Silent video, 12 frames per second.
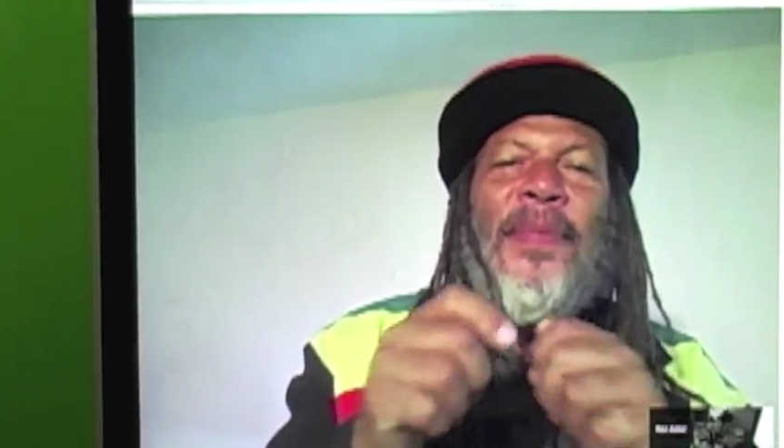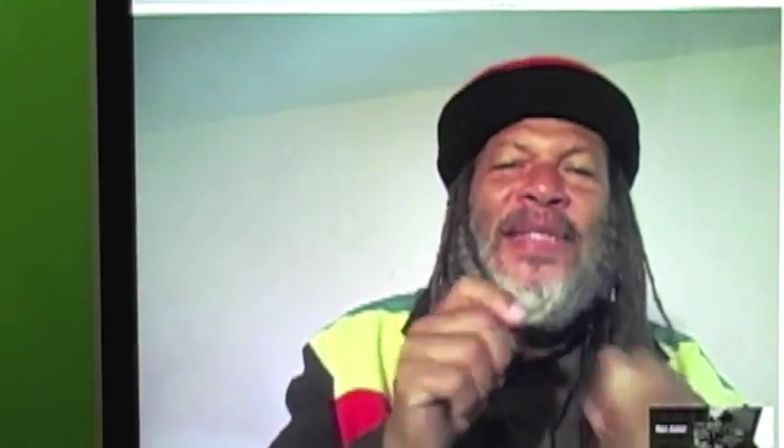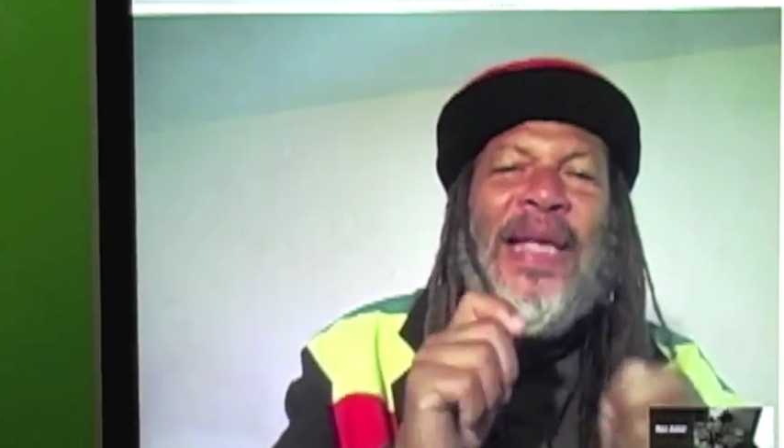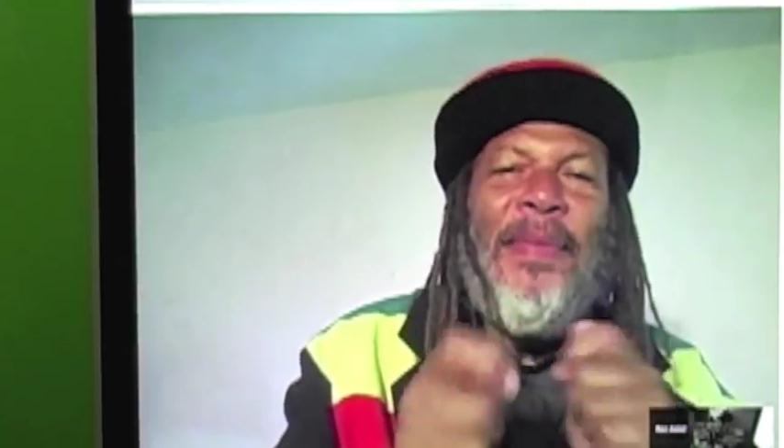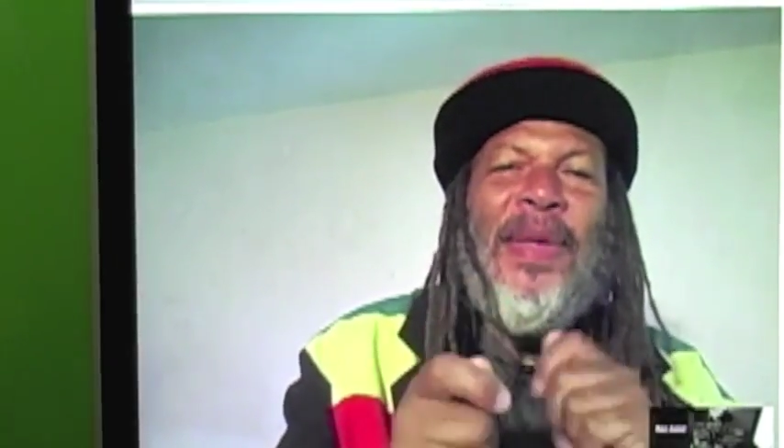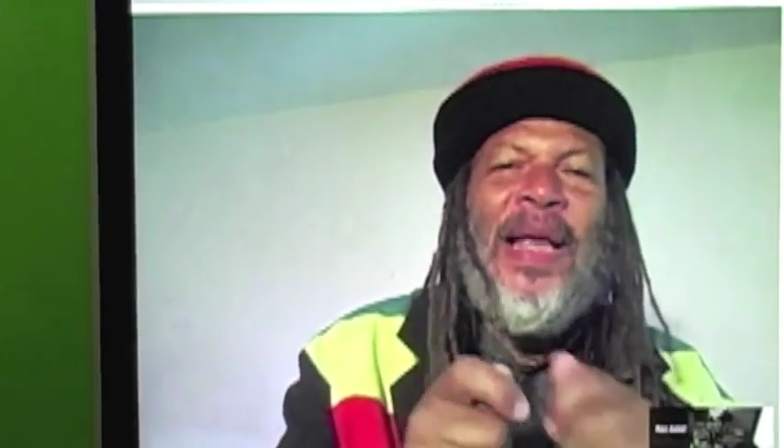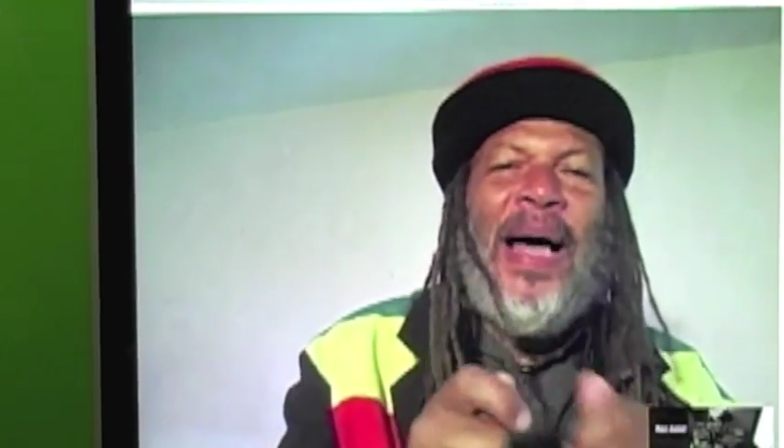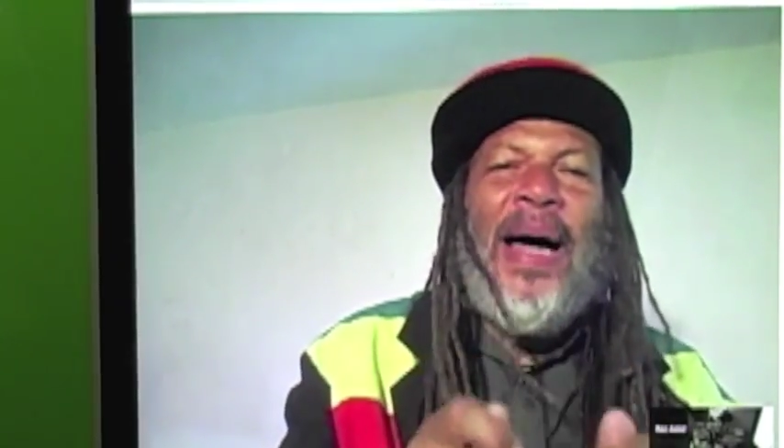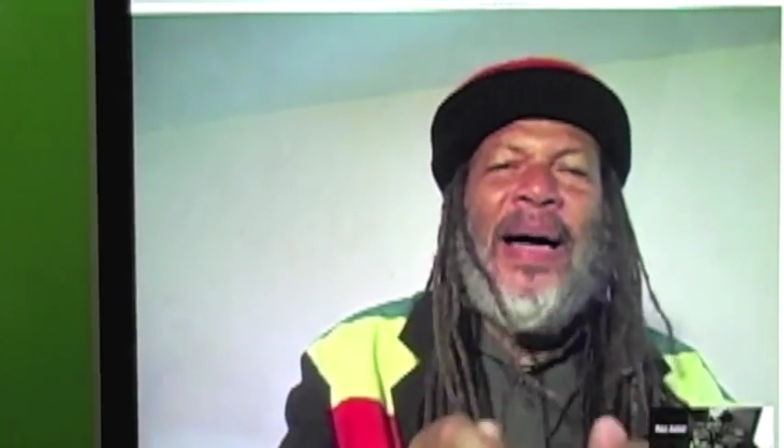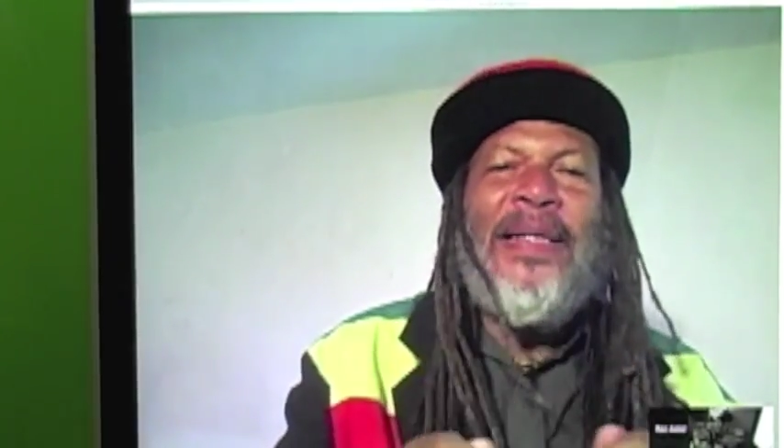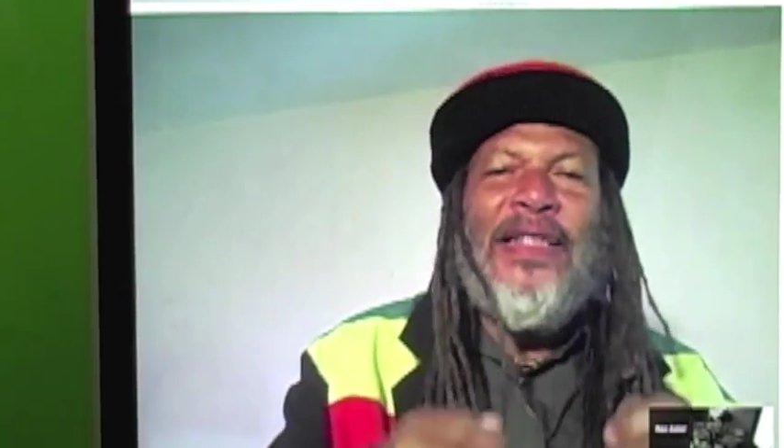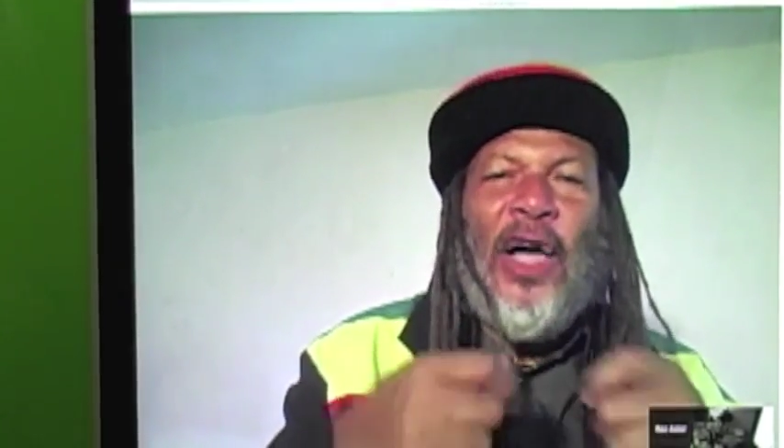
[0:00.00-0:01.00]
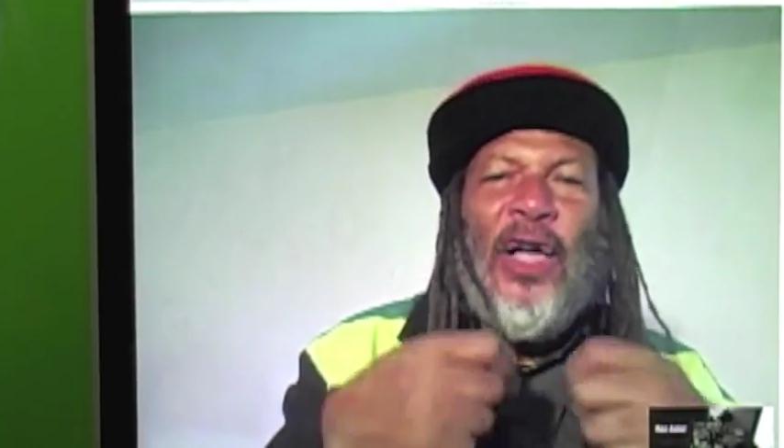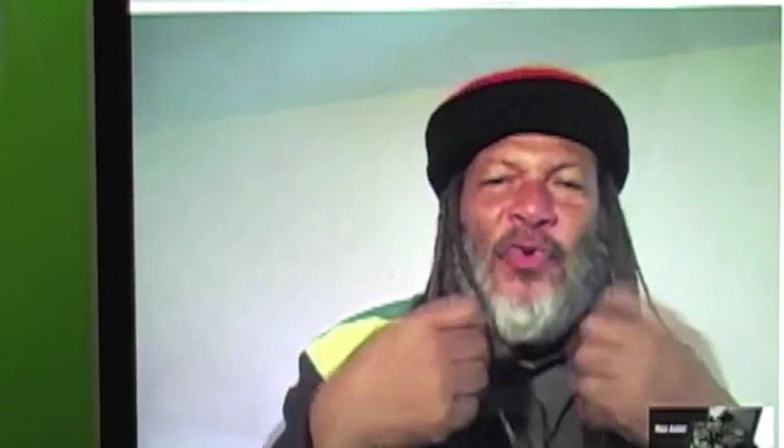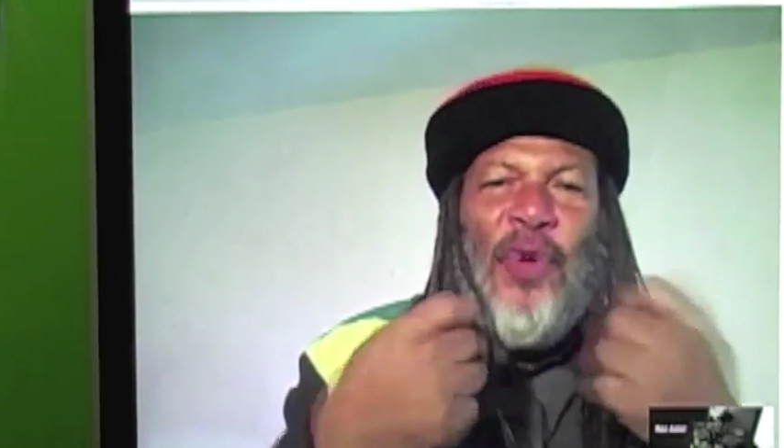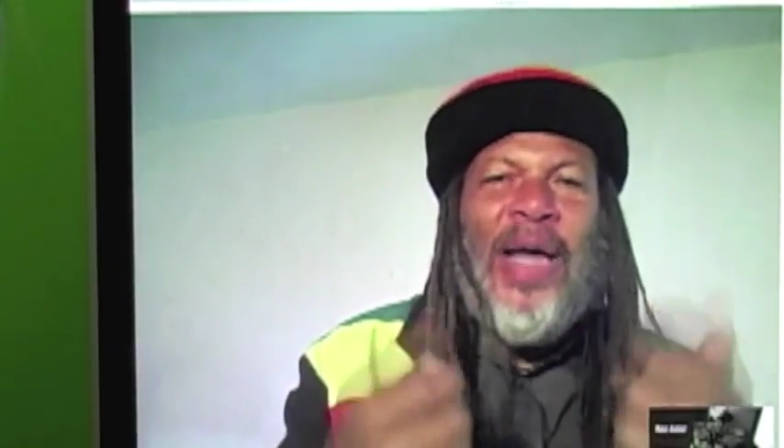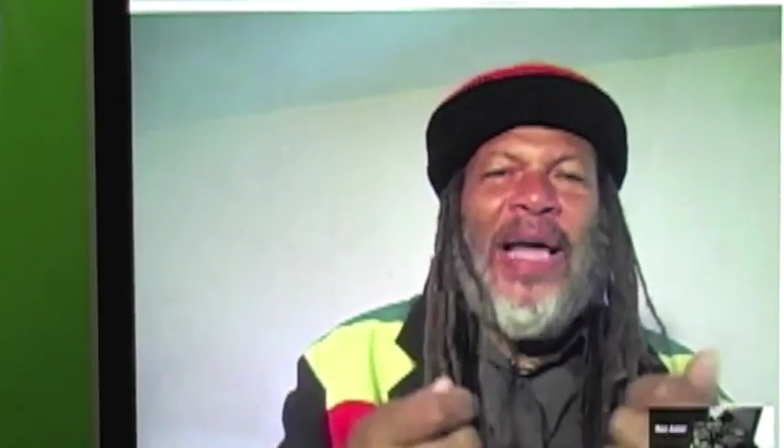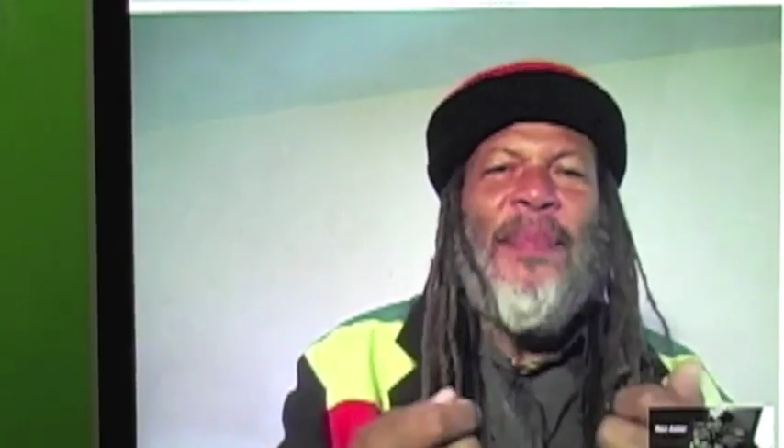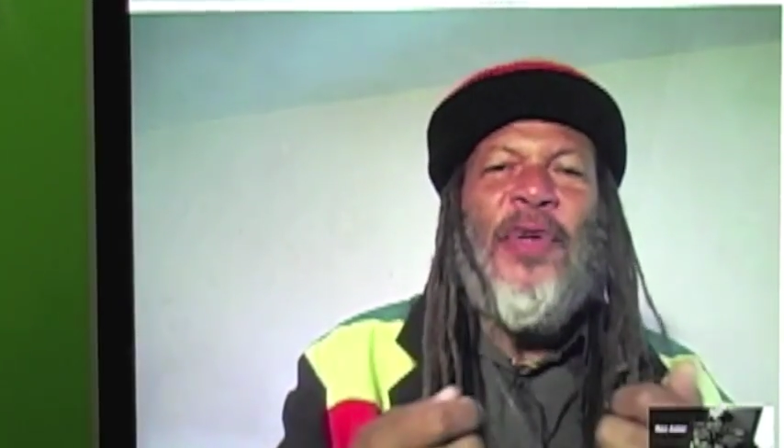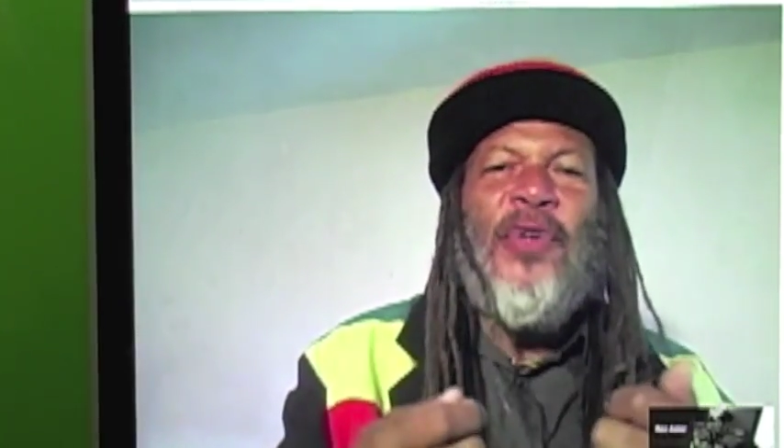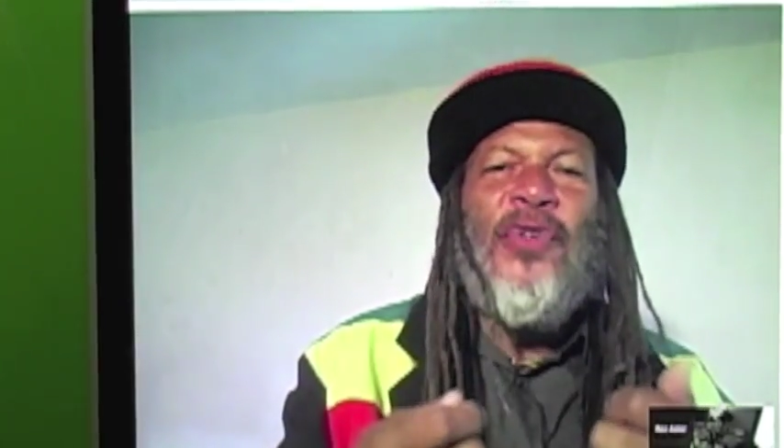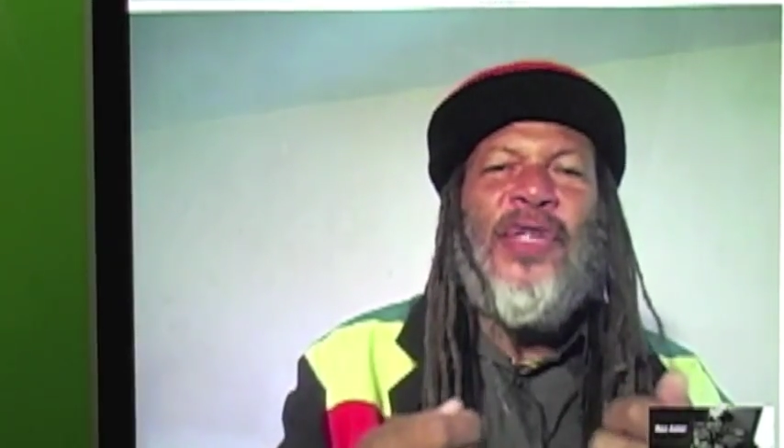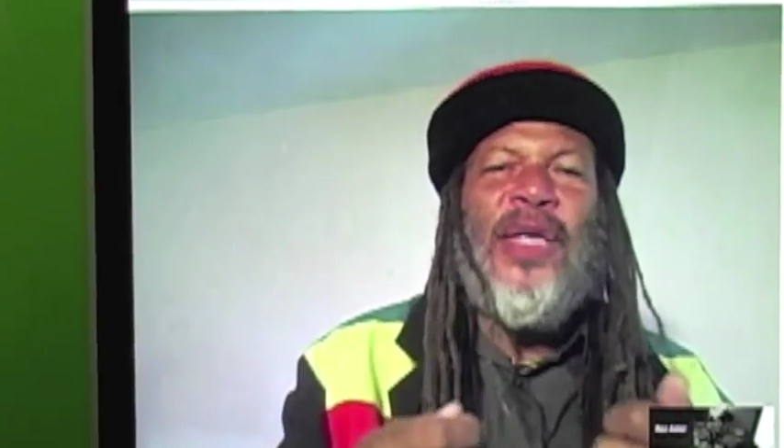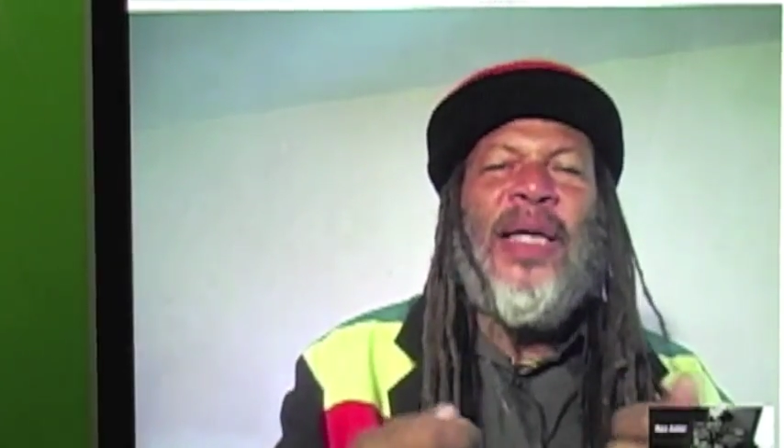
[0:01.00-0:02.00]
seminars on reggae
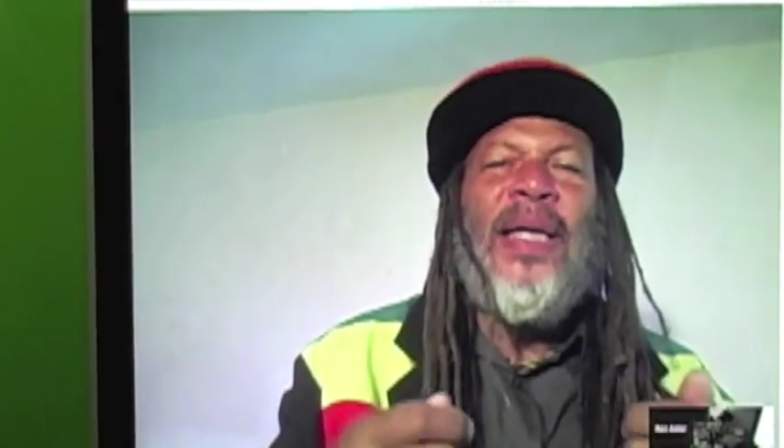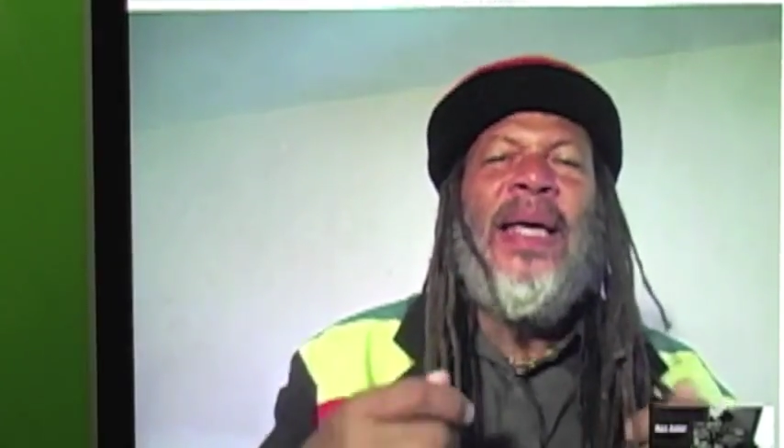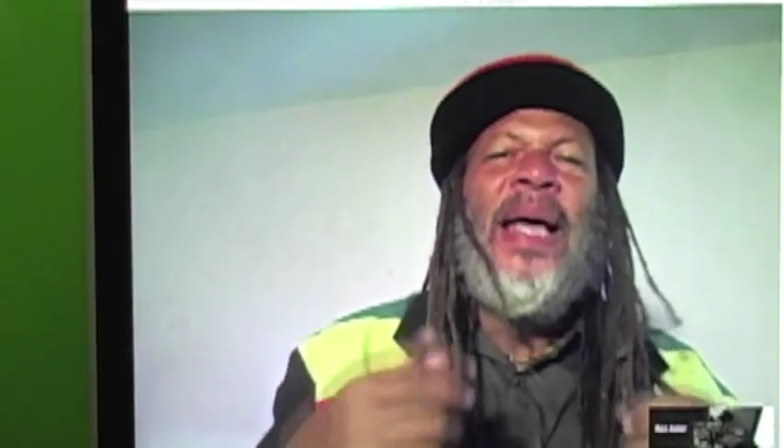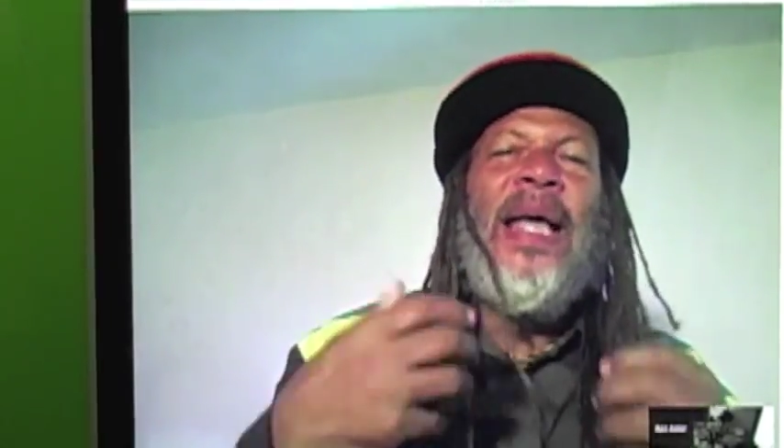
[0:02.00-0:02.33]
music.